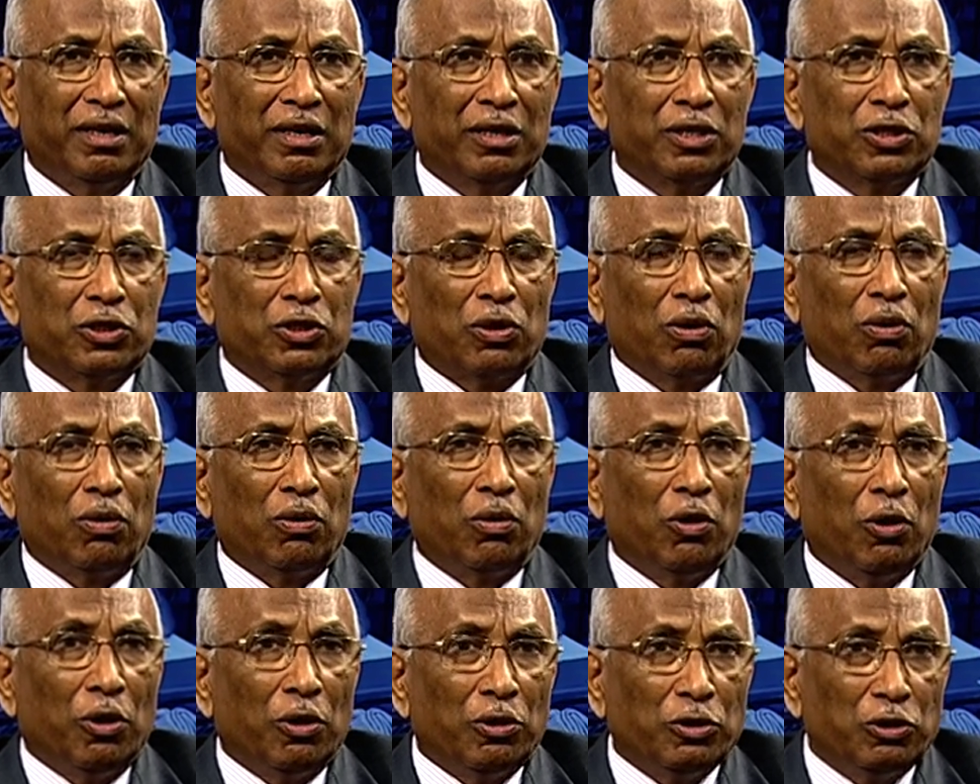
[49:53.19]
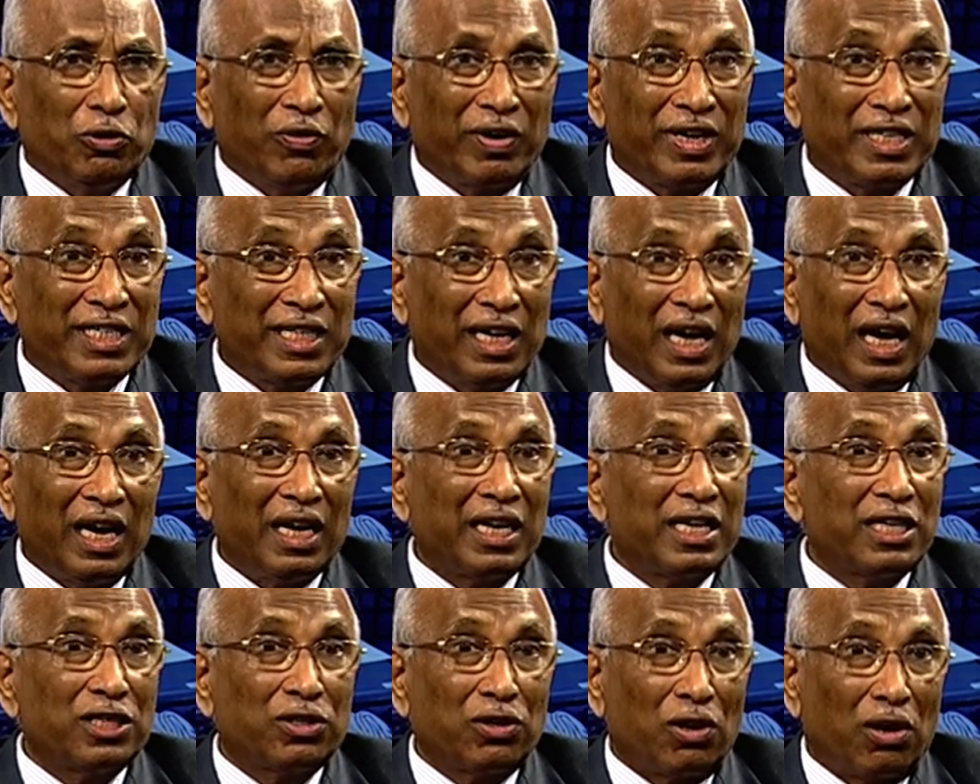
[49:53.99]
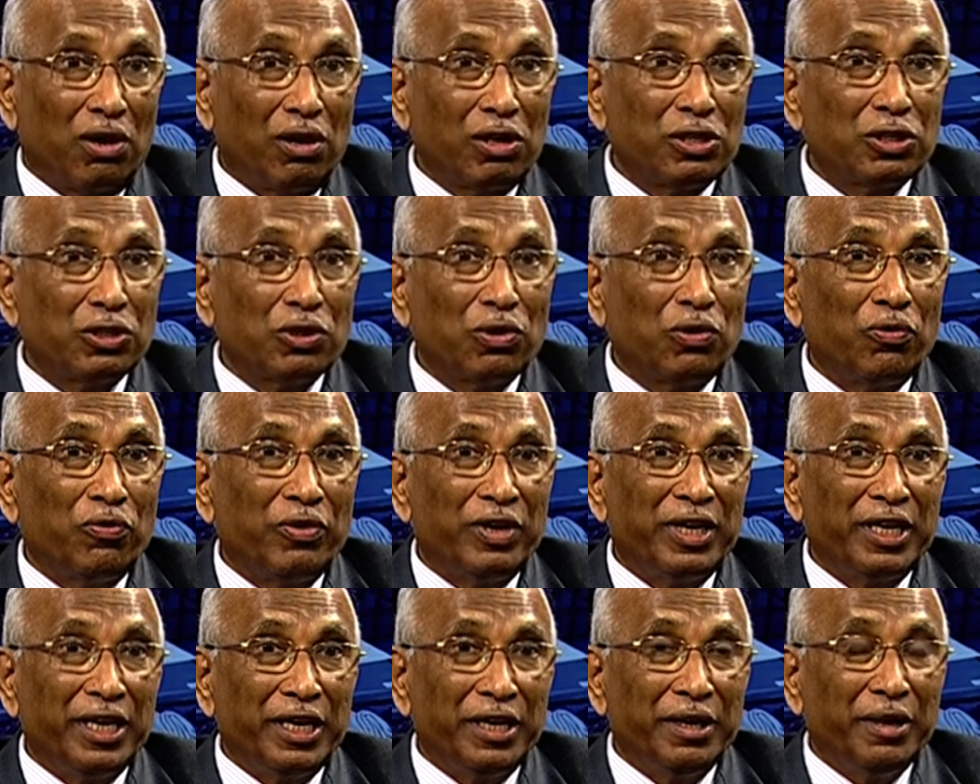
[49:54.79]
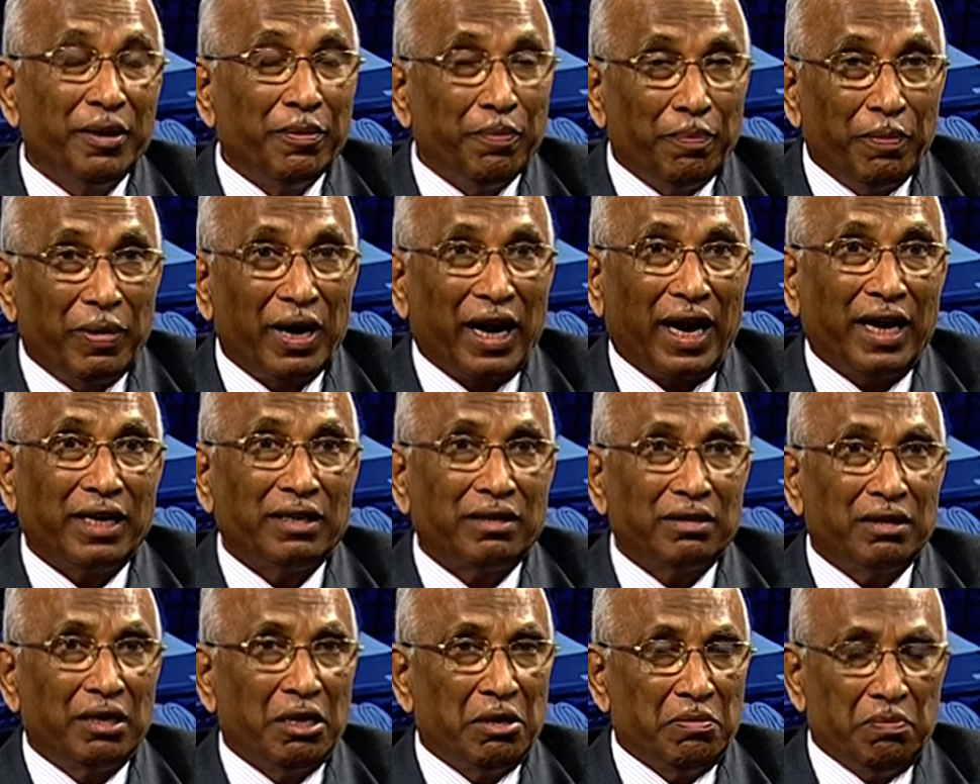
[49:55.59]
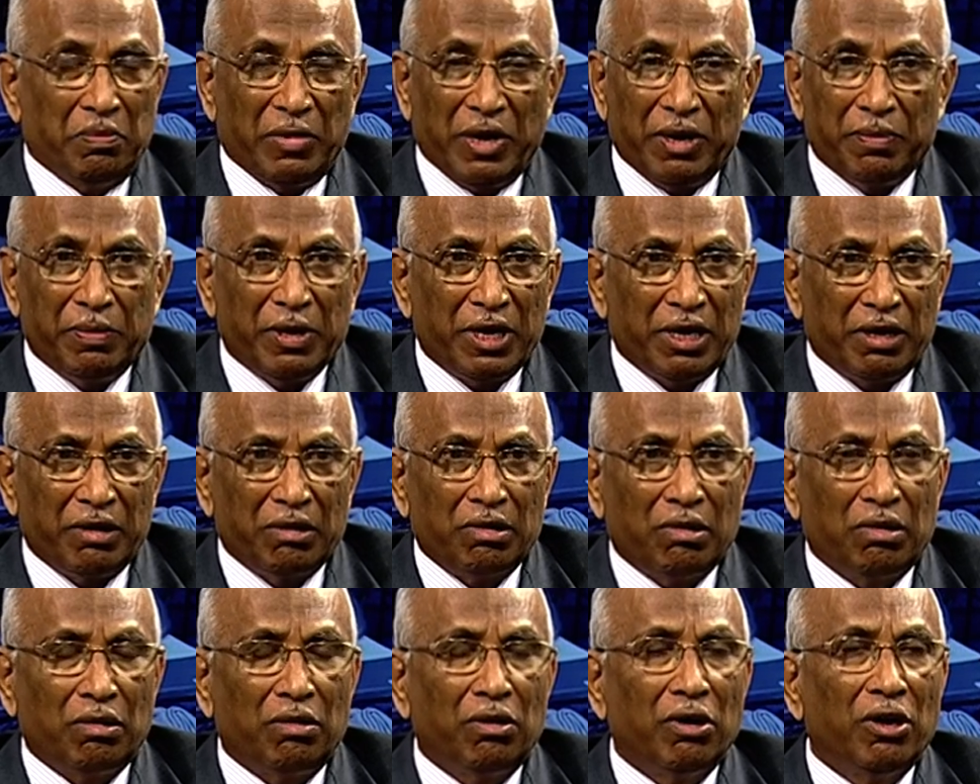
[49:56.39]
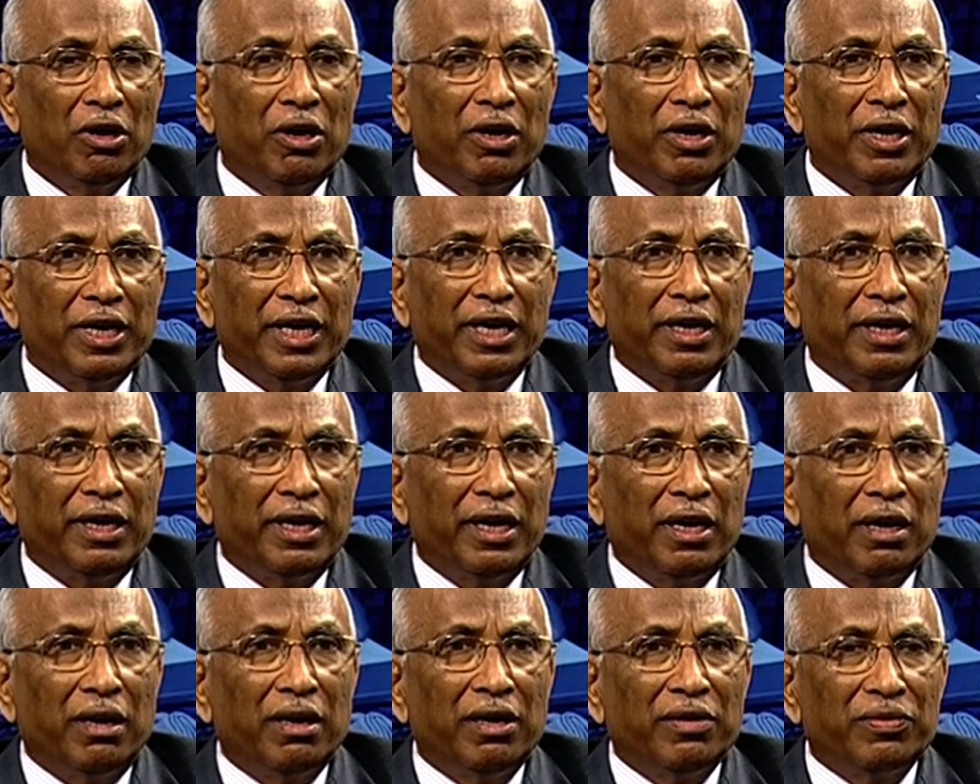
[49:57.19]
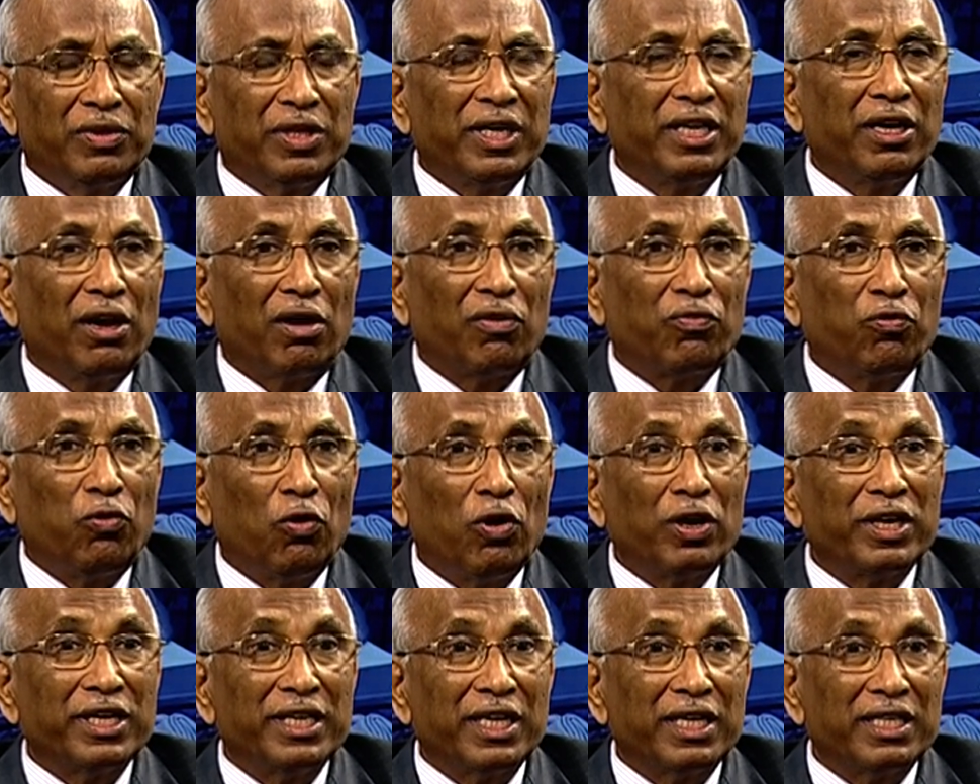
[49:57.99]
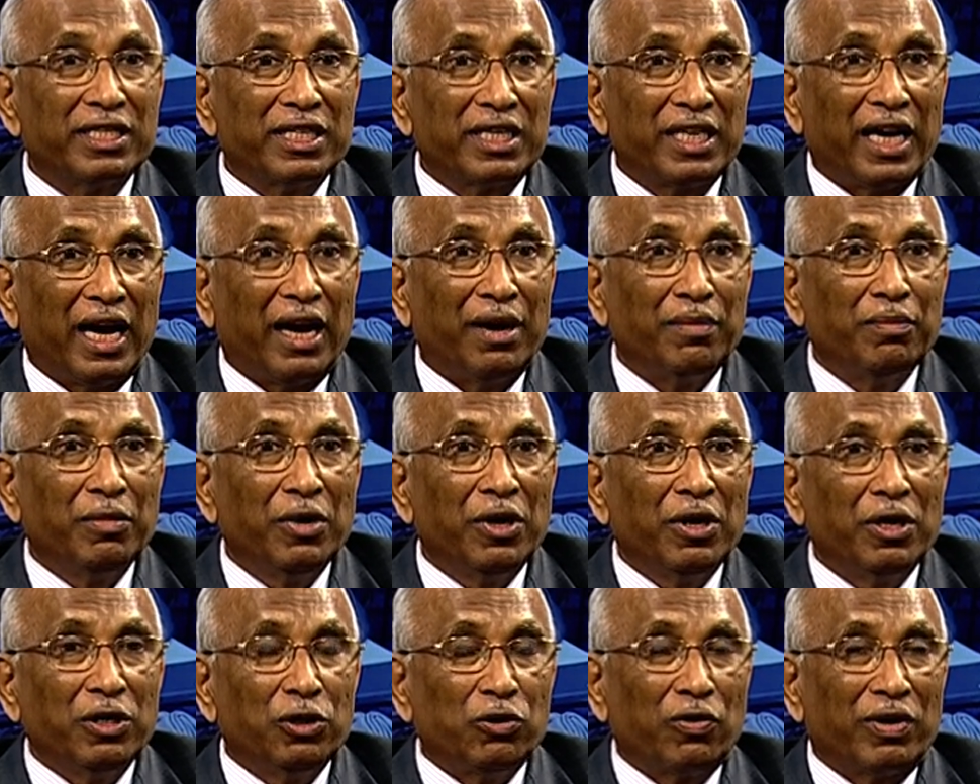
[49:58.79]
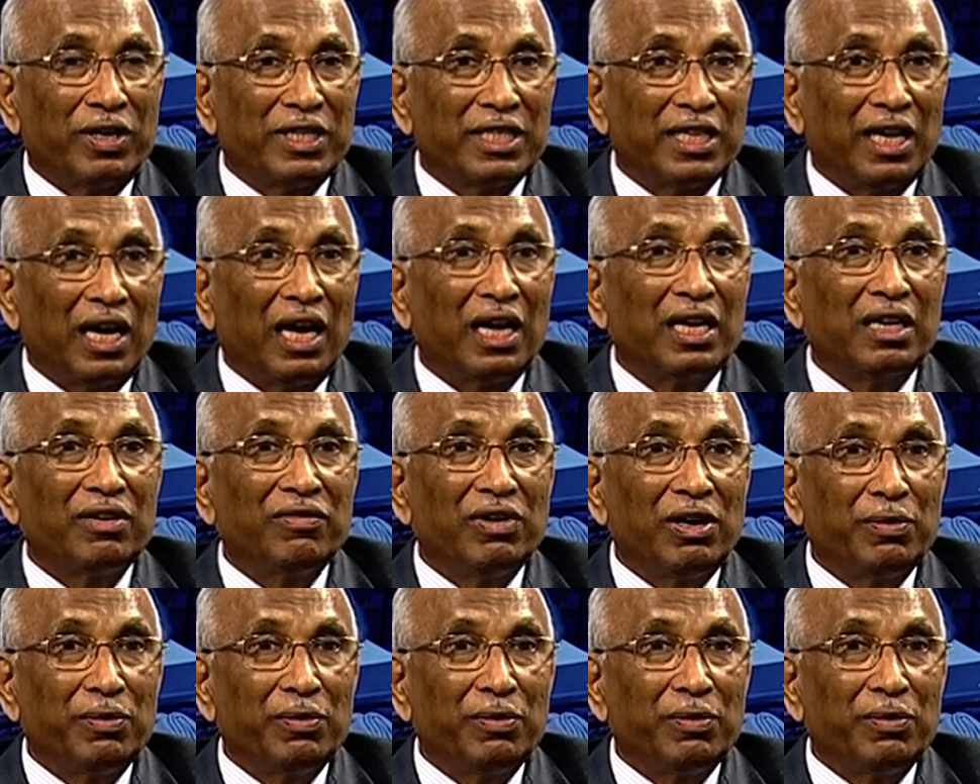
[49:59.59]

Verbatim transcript: So your salaries are also very bright. Maybe, you know, in uh, three or four years time, your salary will